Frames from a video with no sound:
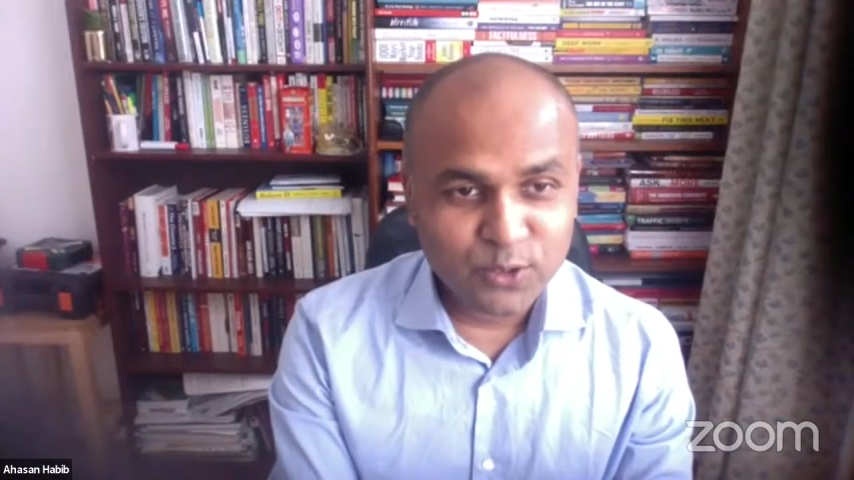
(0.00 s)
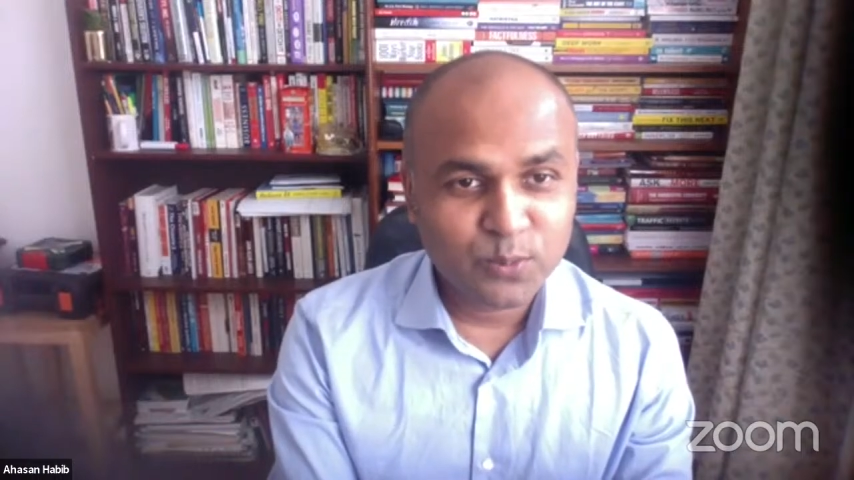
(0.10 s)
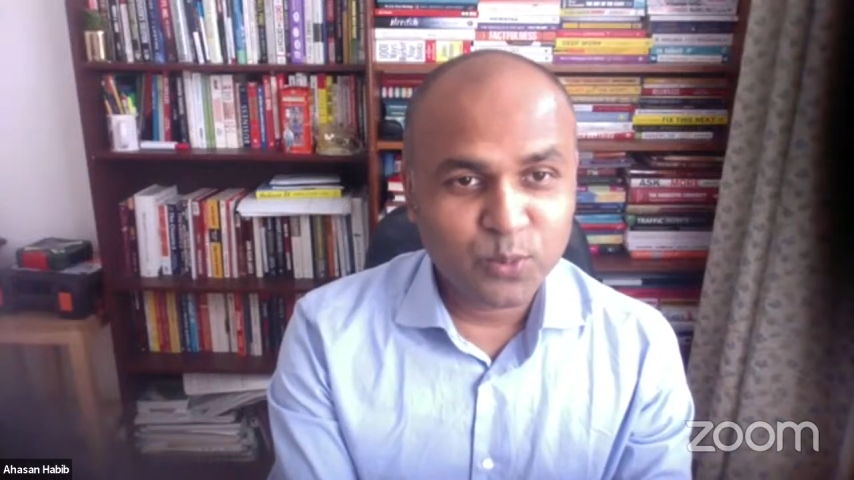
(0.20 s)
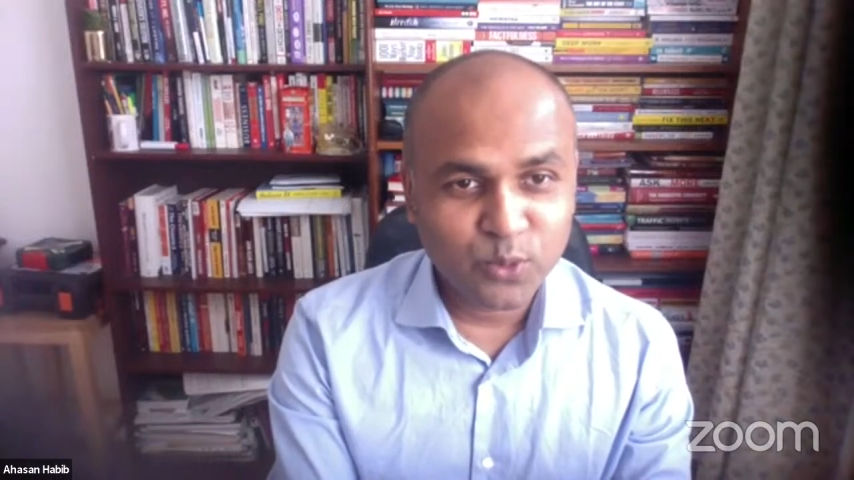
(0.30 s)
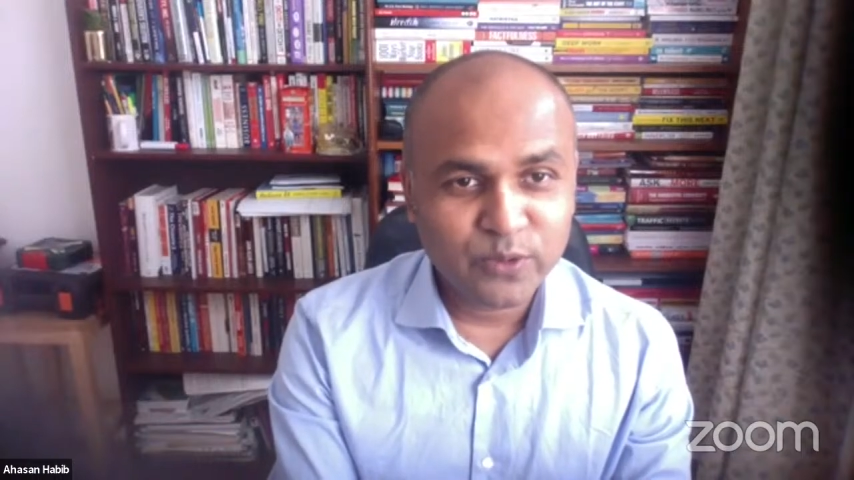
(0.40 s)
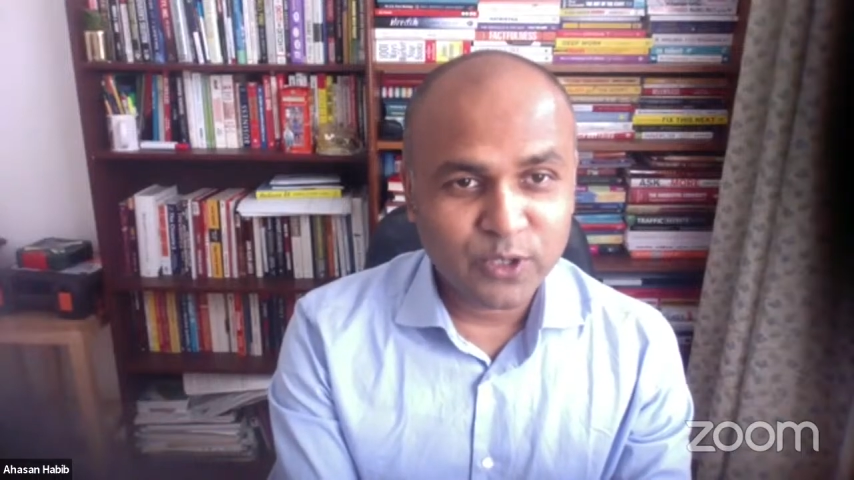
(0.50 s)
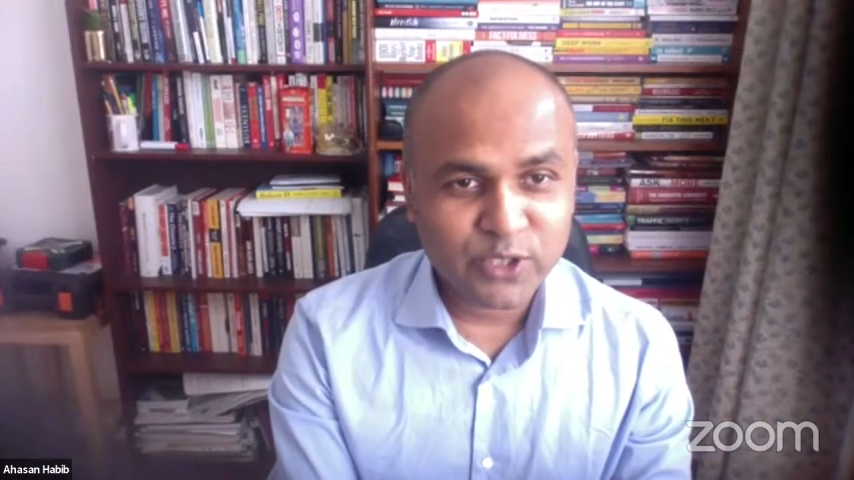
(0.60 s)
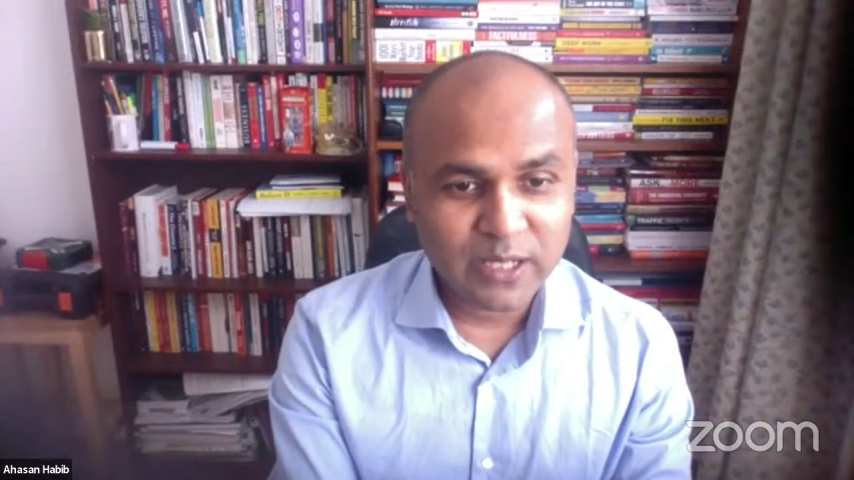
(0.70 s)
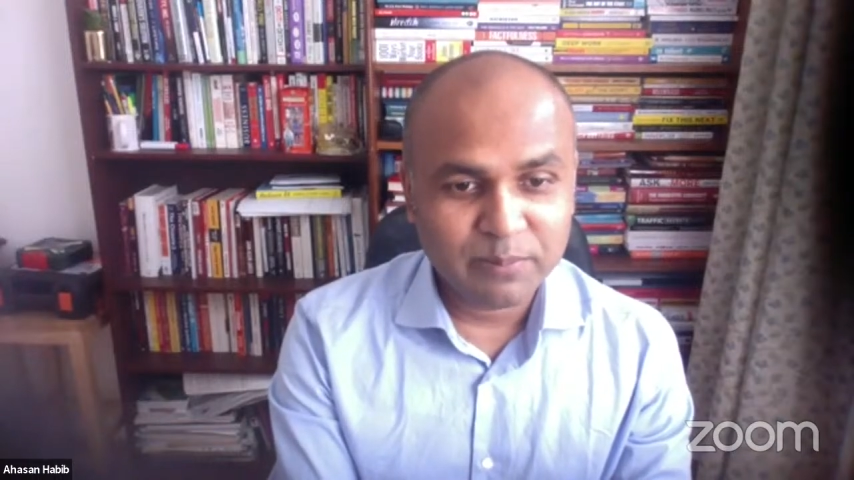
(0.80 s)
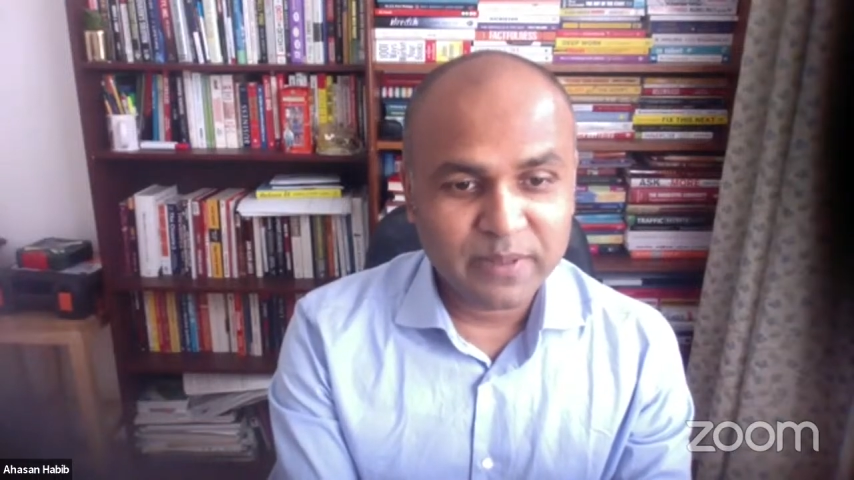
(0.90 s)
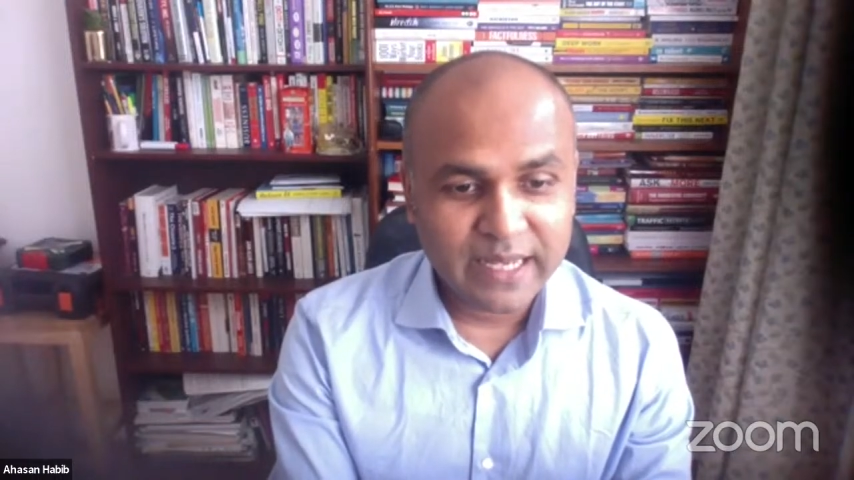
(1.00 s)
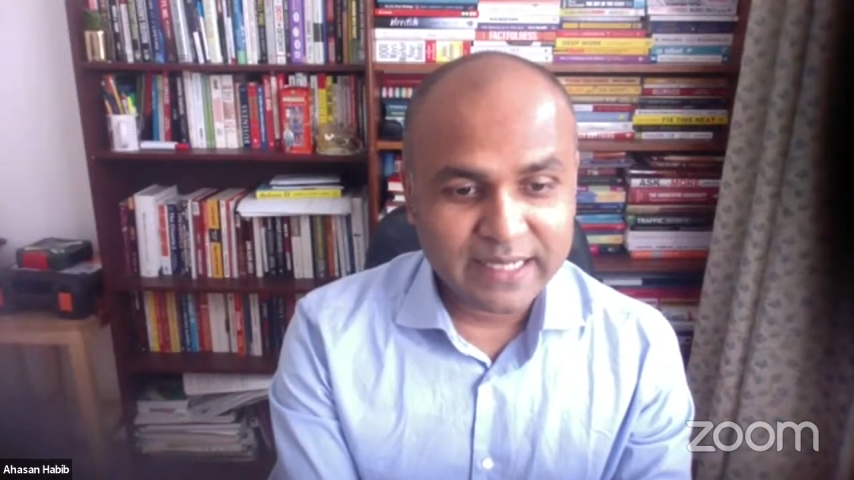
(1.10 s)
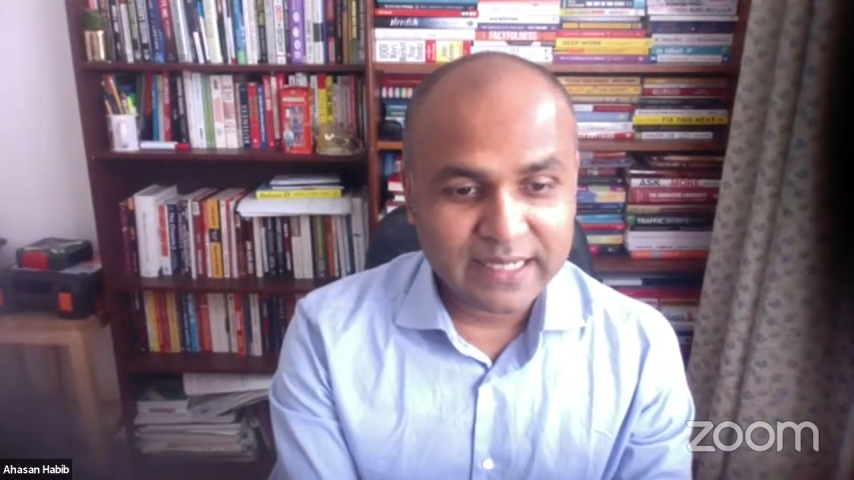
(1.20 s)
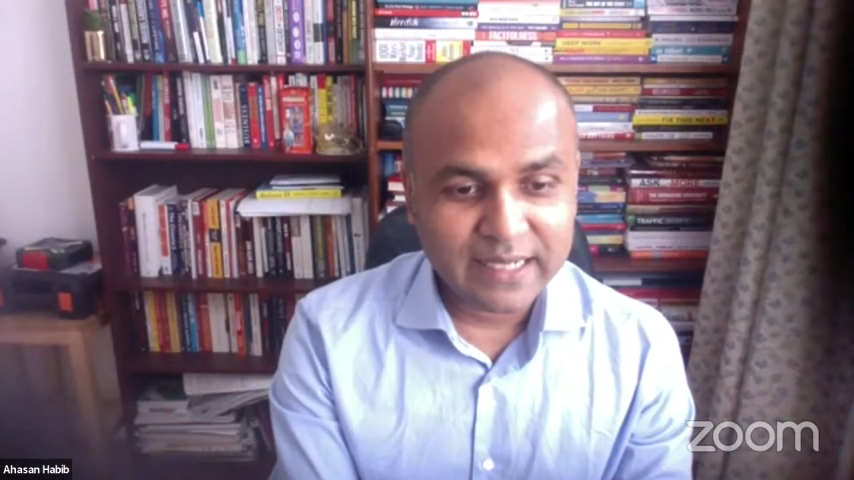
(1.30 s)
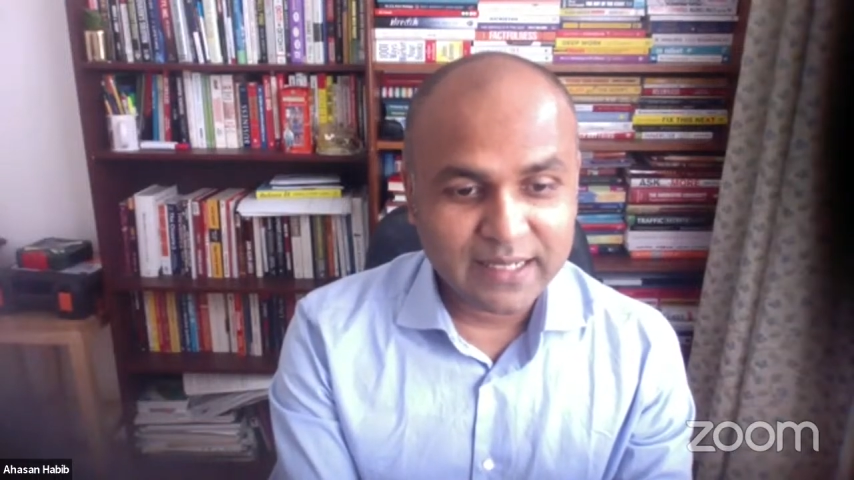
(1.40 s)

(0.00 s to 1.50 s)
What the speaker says: to prove yourself that